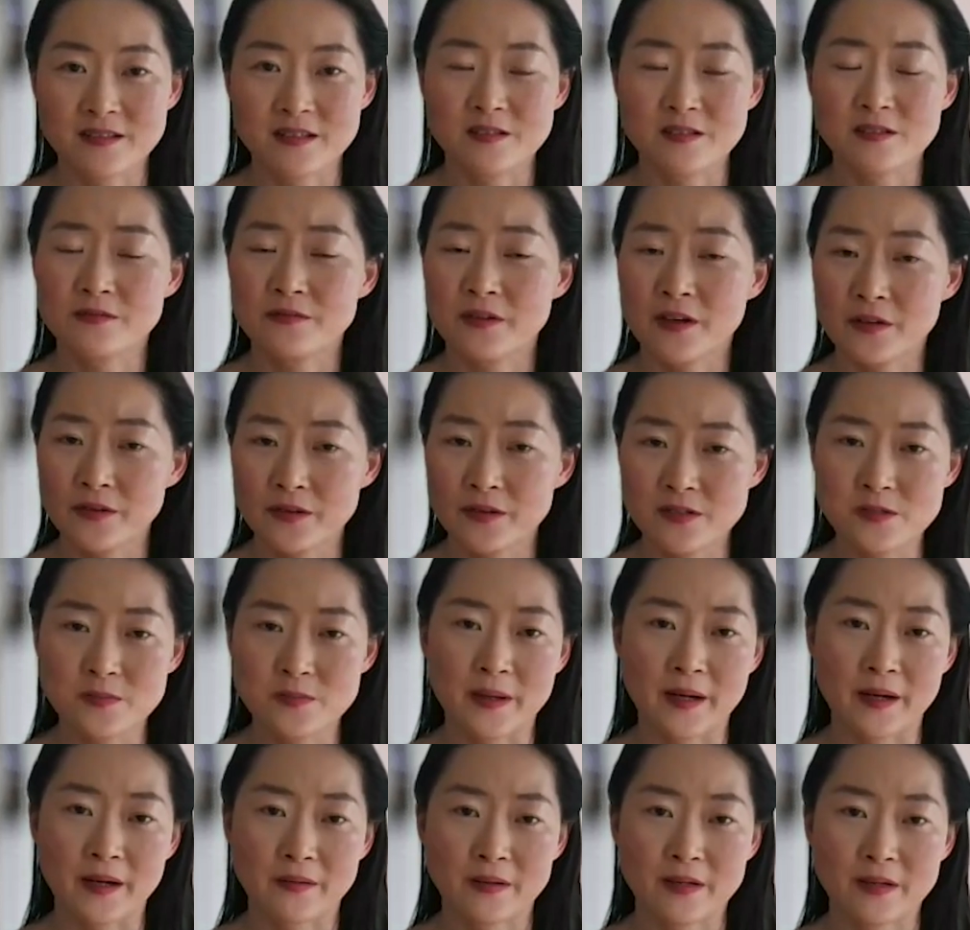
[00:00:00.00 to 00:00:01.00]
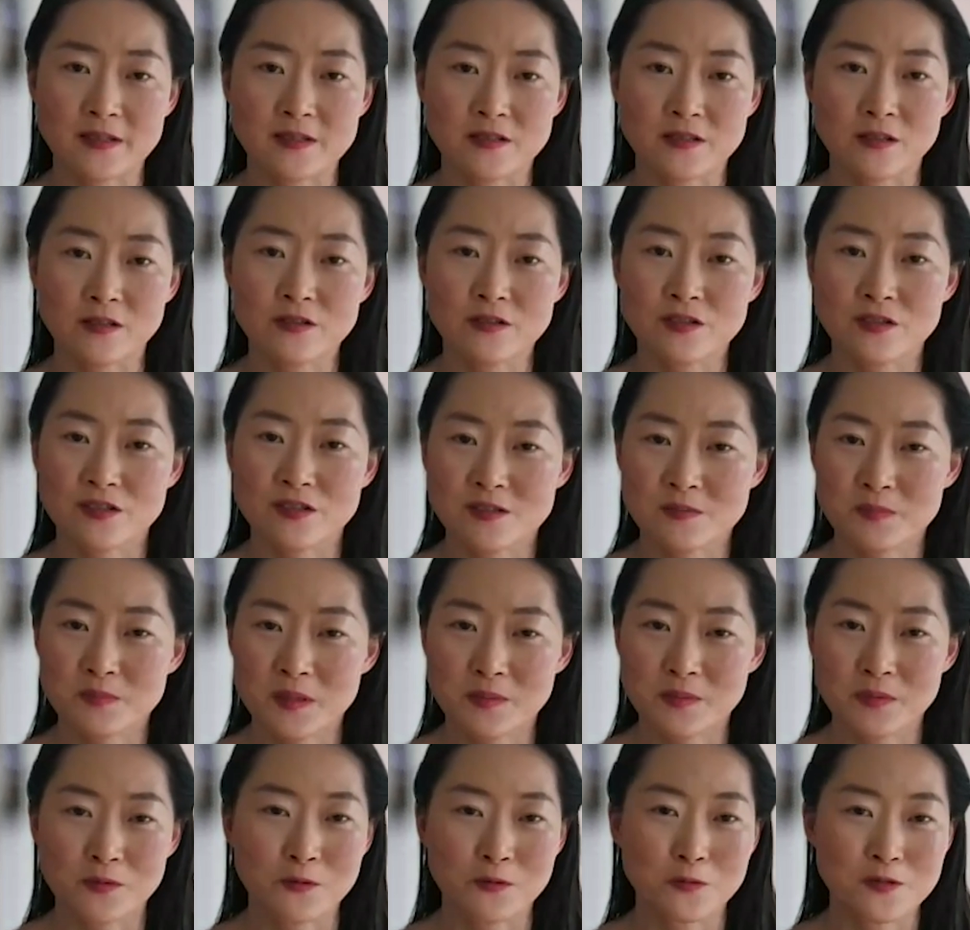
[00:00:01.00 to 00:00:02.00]
It's very inspiring. It's not just
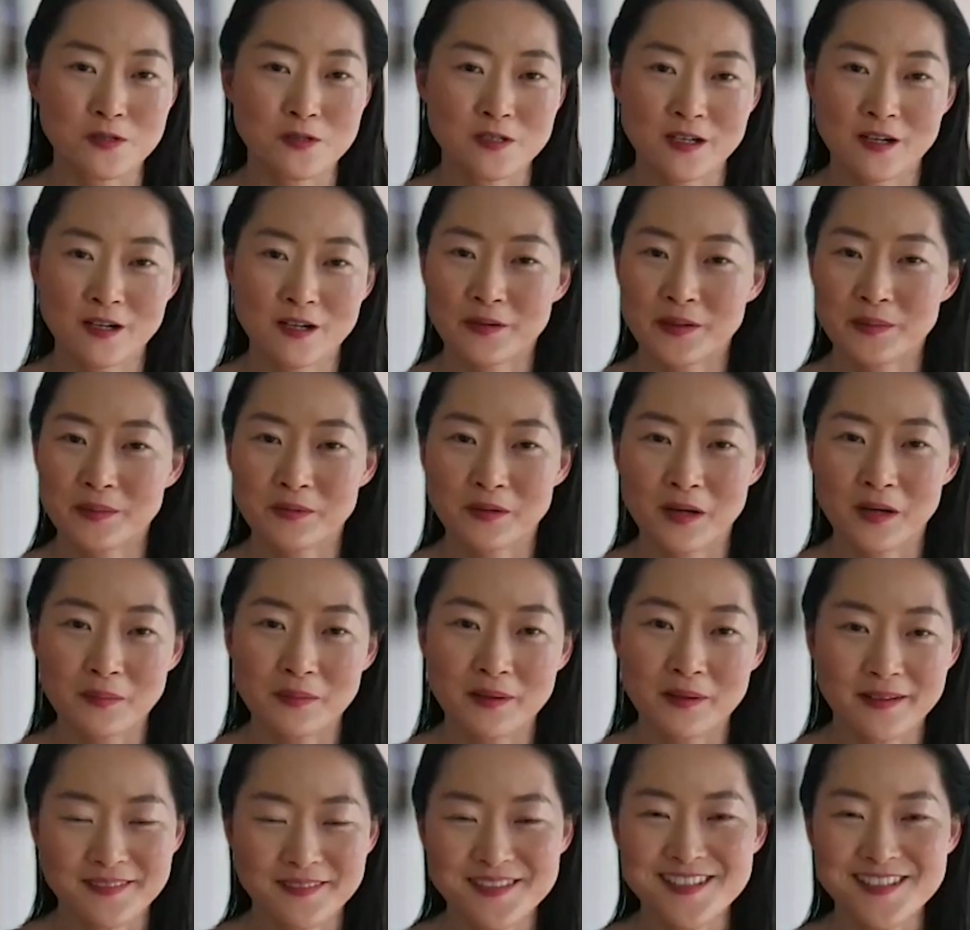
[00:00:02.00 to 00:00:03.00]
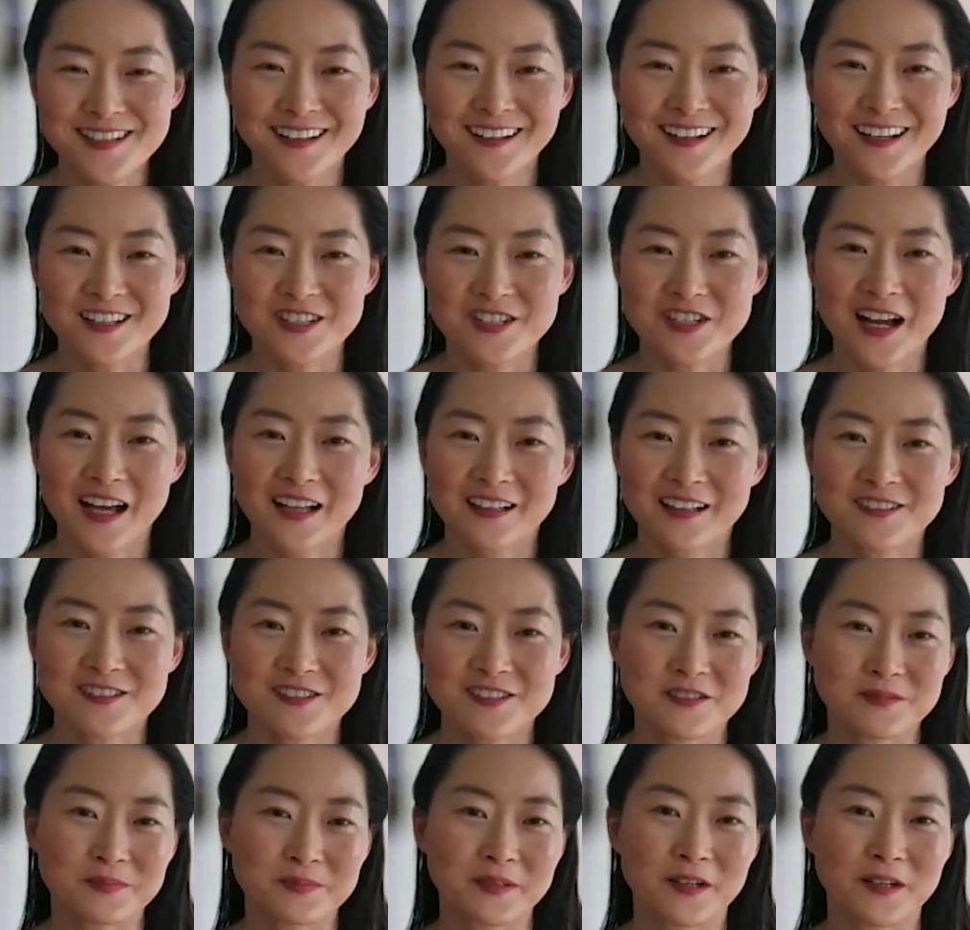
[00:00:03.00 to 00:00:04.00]
people who sharing problems and
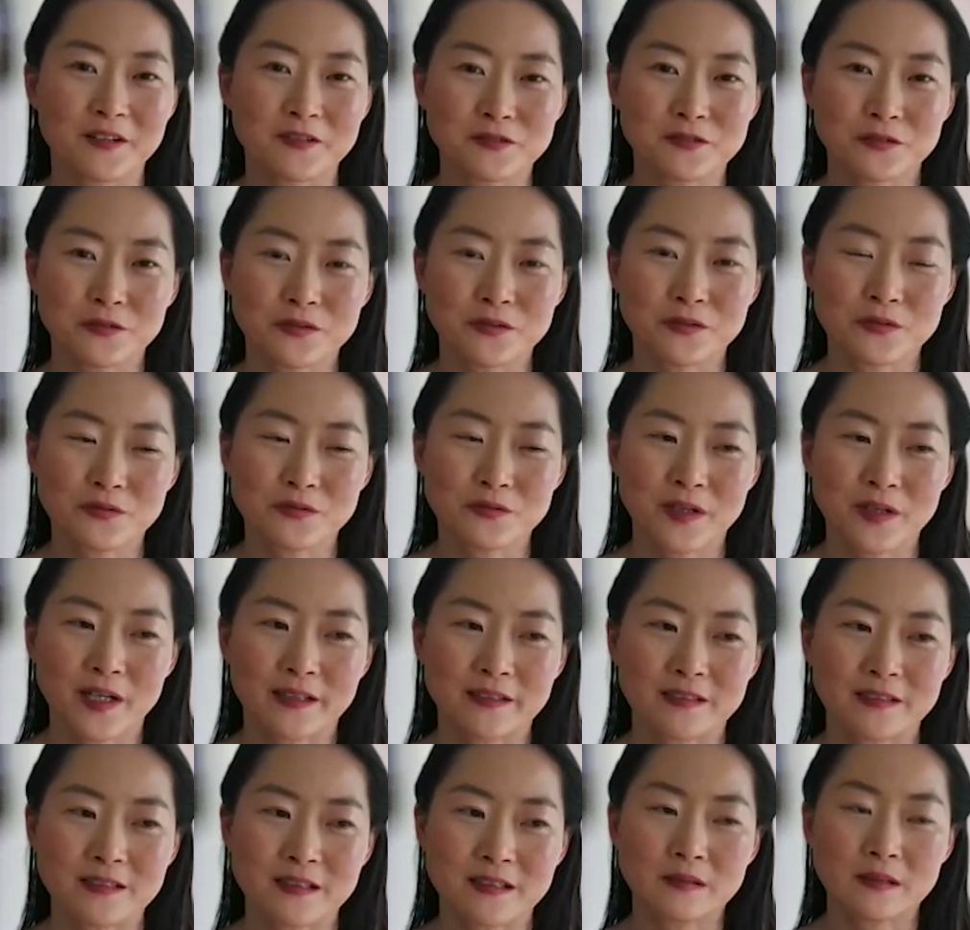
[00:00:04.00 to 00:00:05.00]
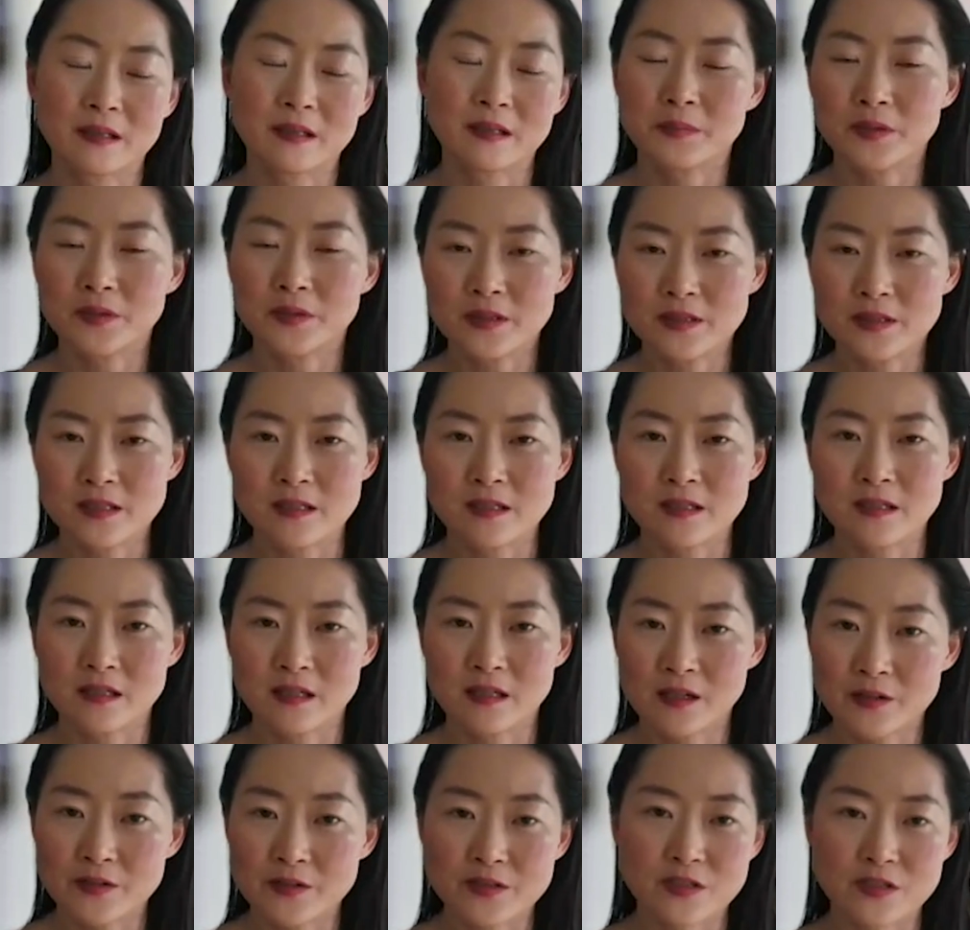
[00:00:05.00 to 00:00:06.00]
challenges, but also you find the community
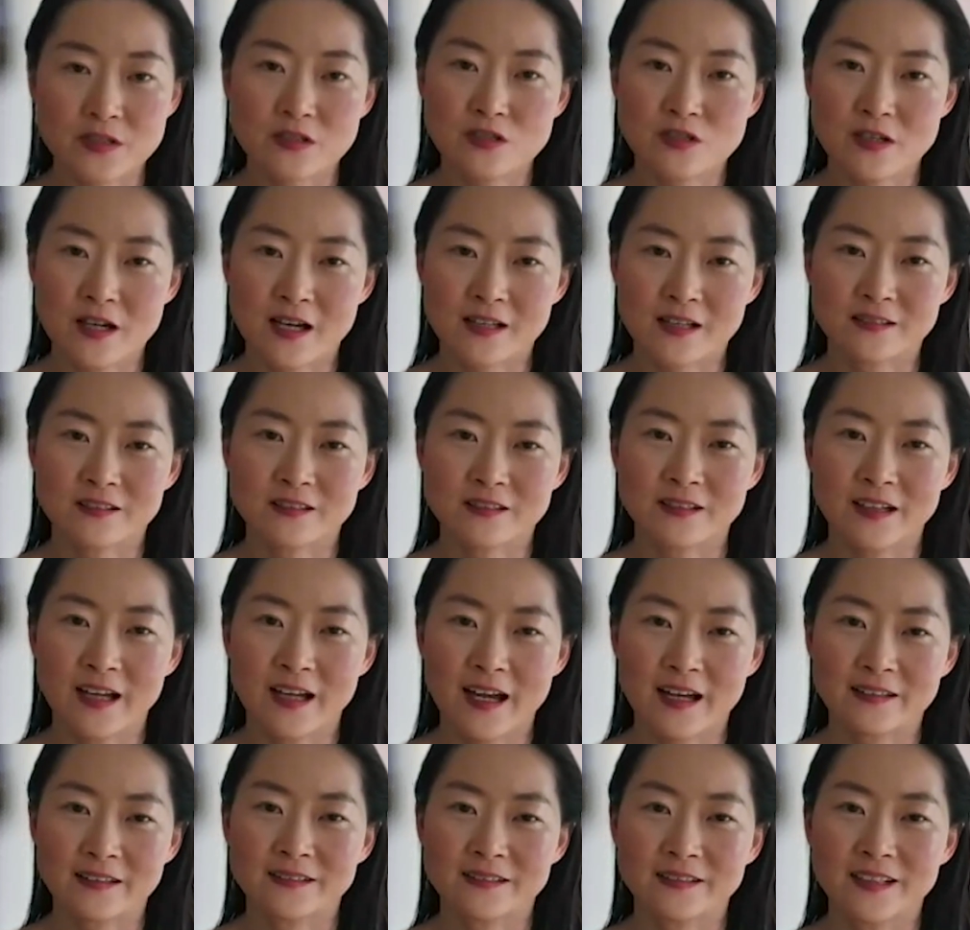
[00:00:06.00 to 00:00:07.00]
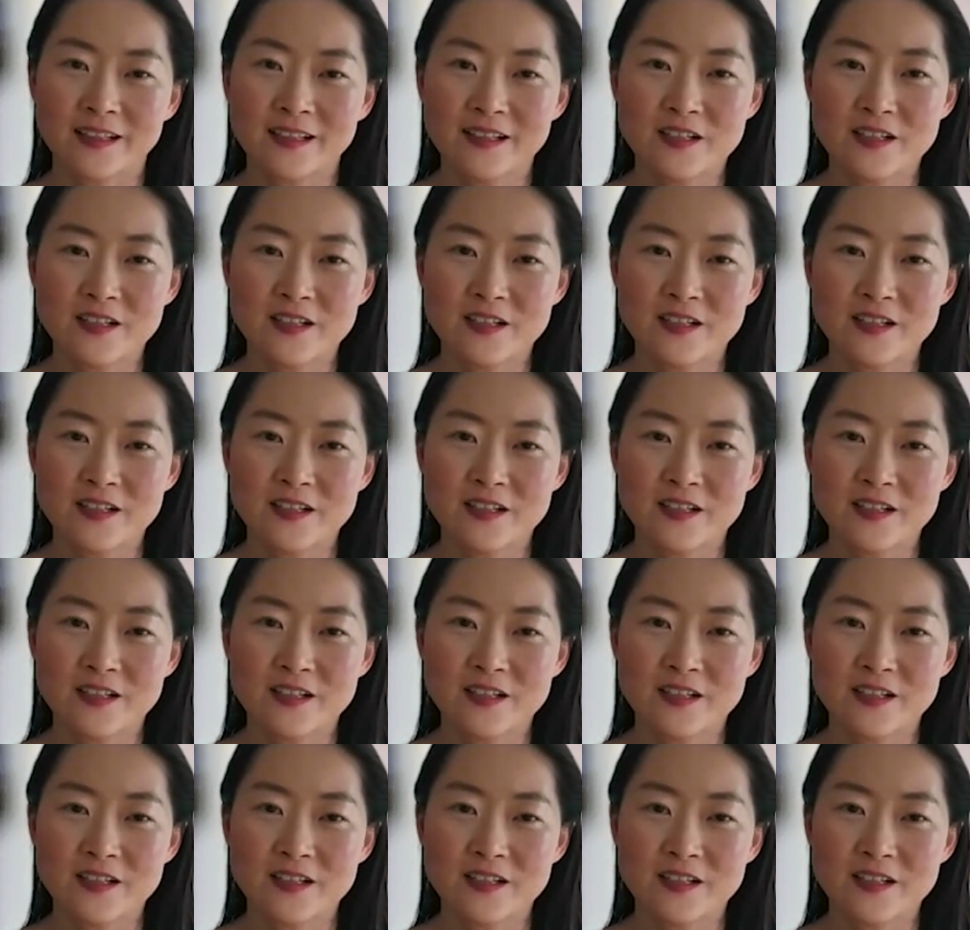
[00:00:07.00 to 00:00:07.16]
encouraging each other and